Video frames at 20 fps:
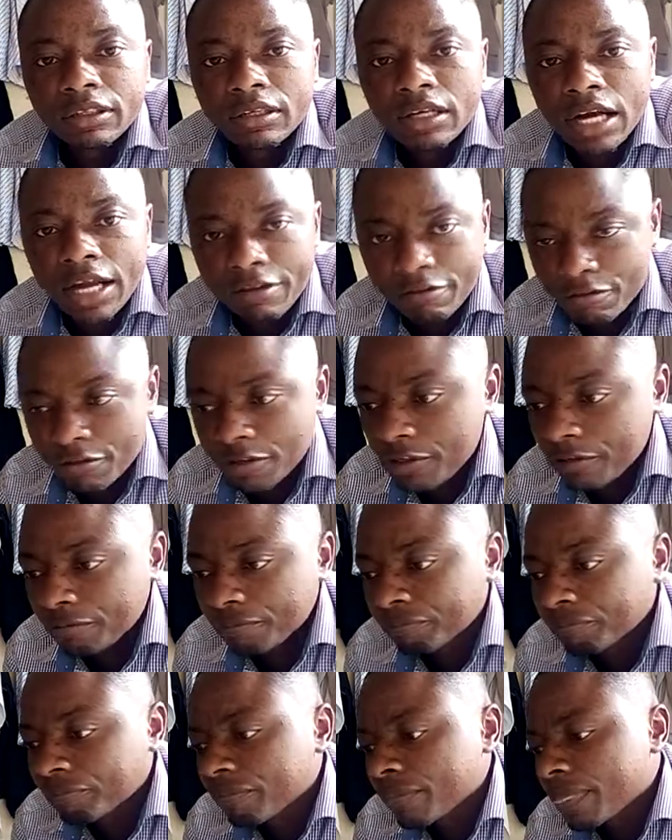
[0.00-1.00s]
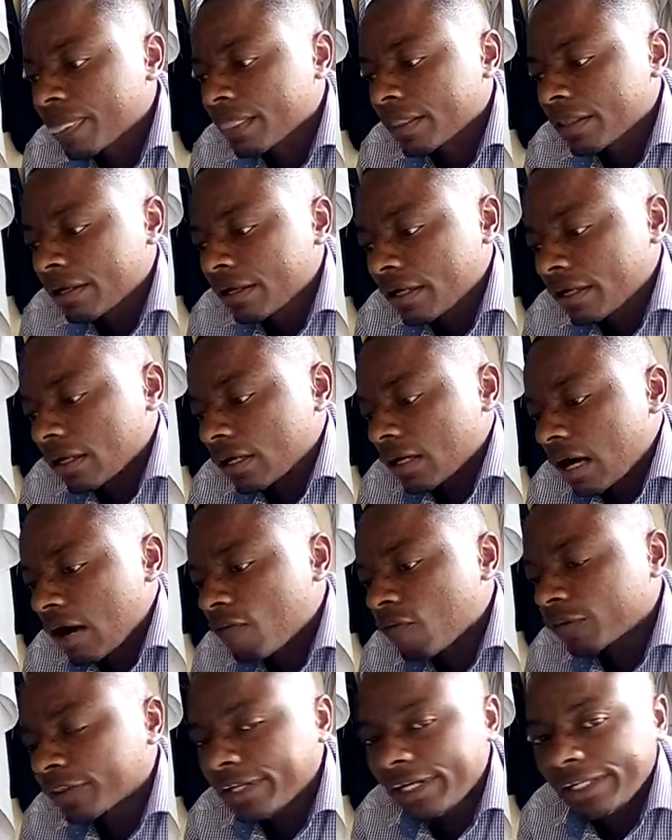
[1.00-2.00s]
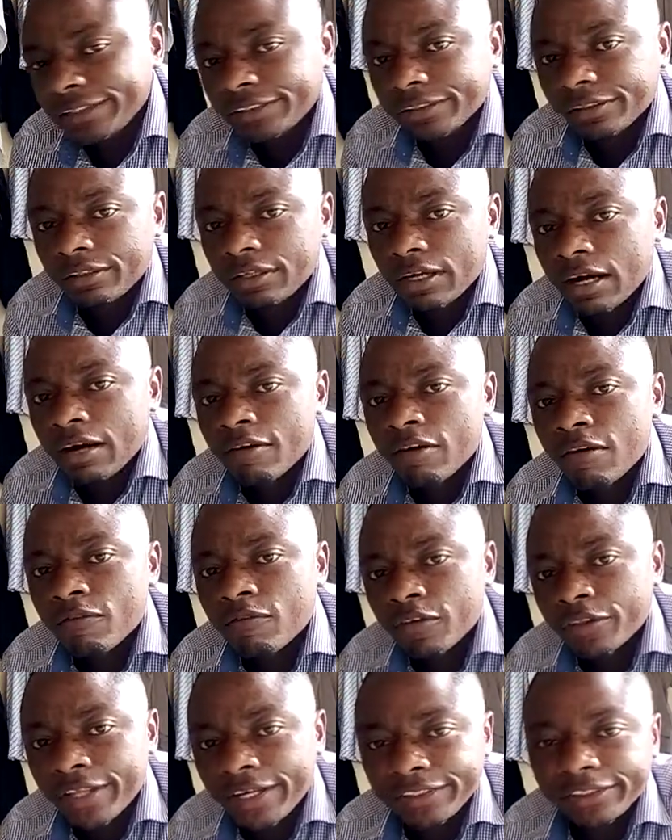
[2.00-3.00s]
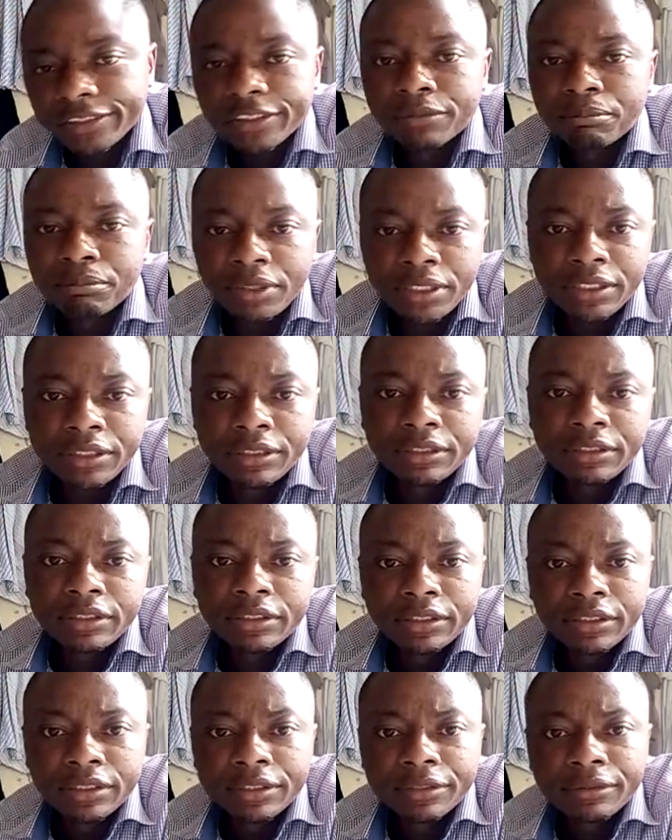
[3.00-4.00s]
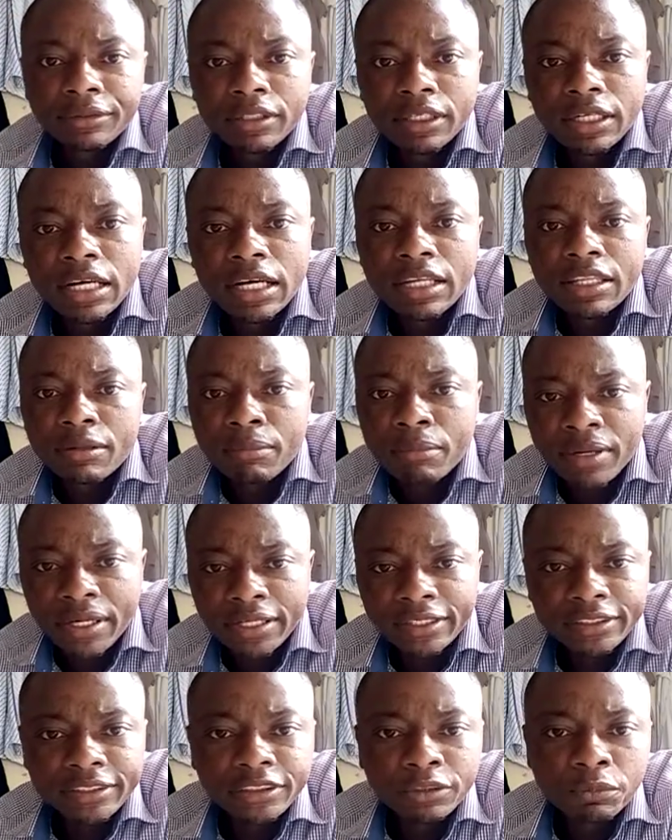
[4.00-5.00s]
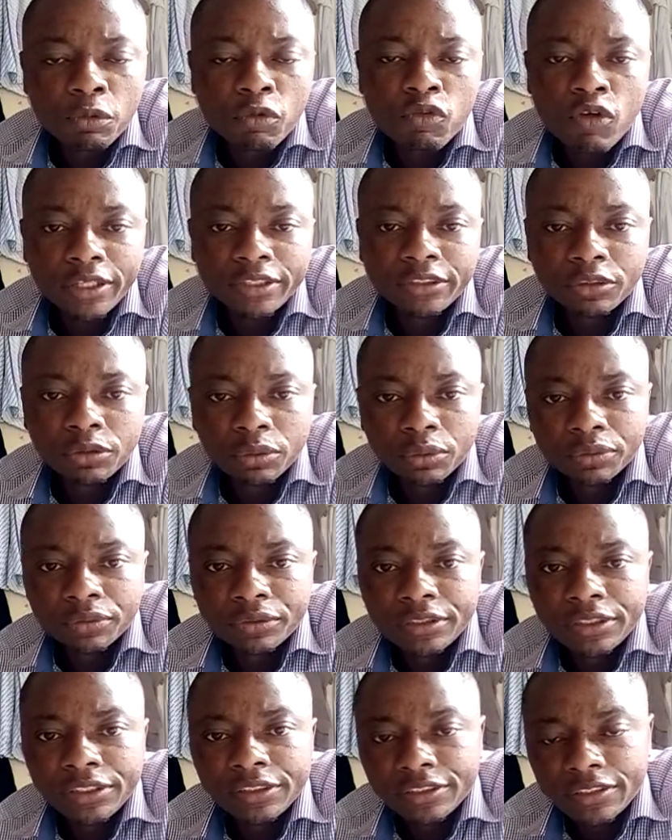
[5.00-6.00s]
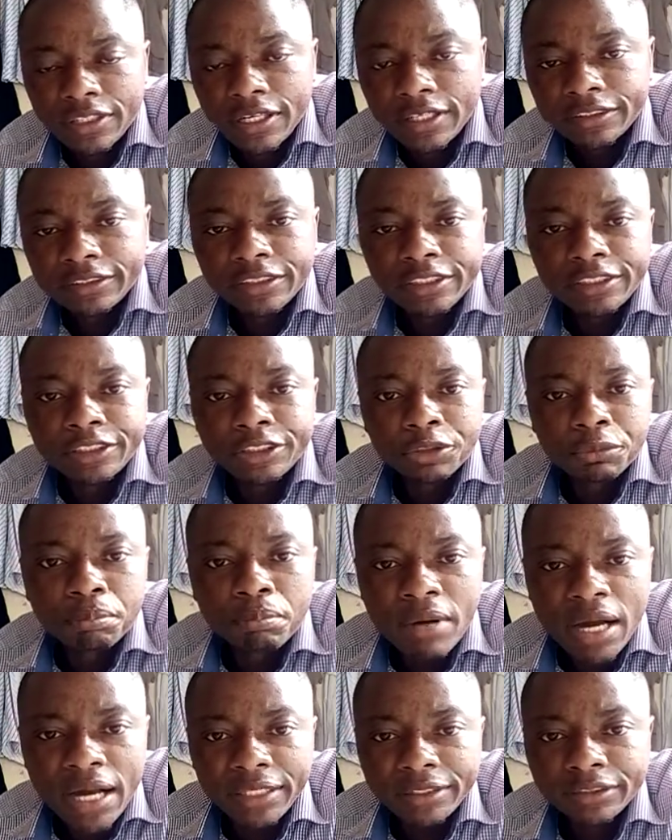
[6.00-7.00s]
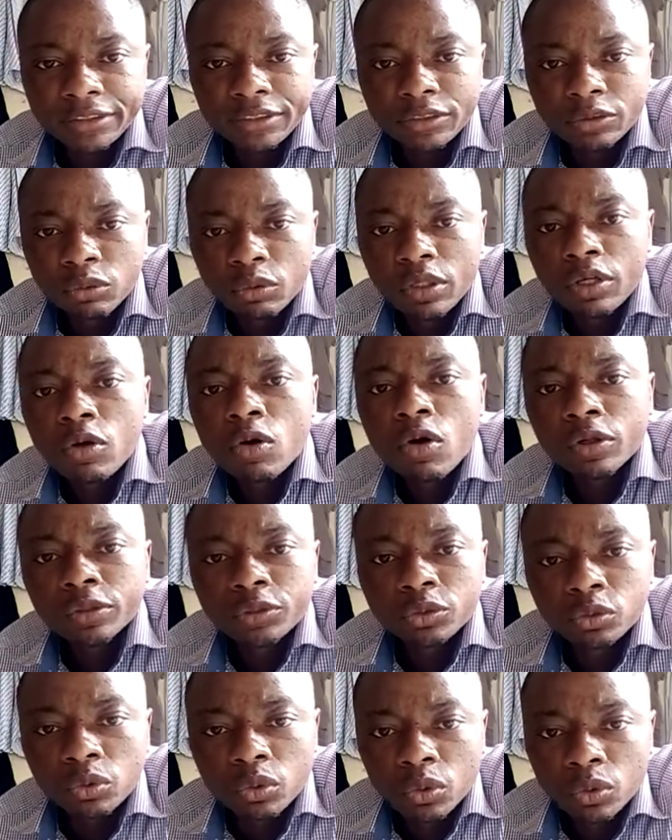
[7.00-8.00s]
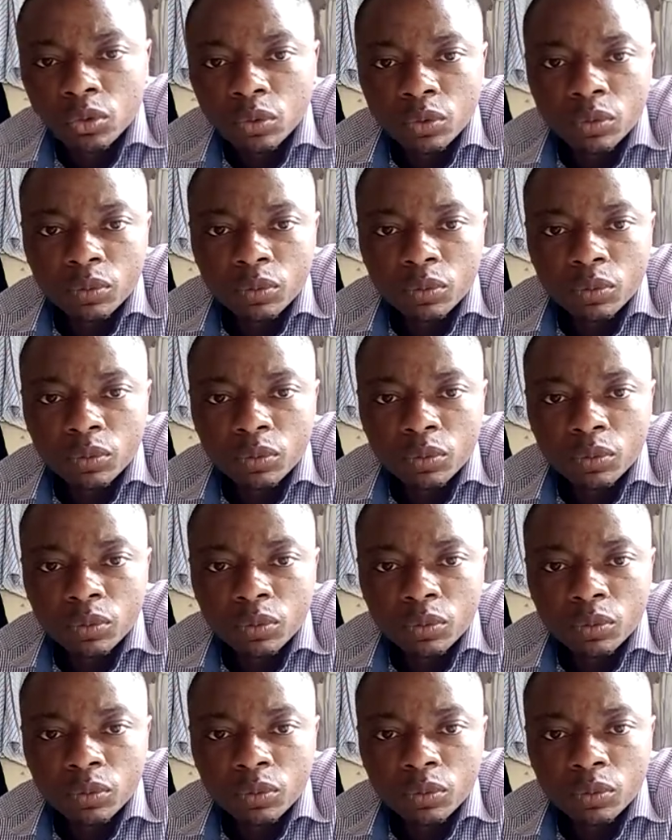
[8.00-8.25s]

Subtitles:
IV. Amphotericin B, the mechanism of action is that it's bind to egostro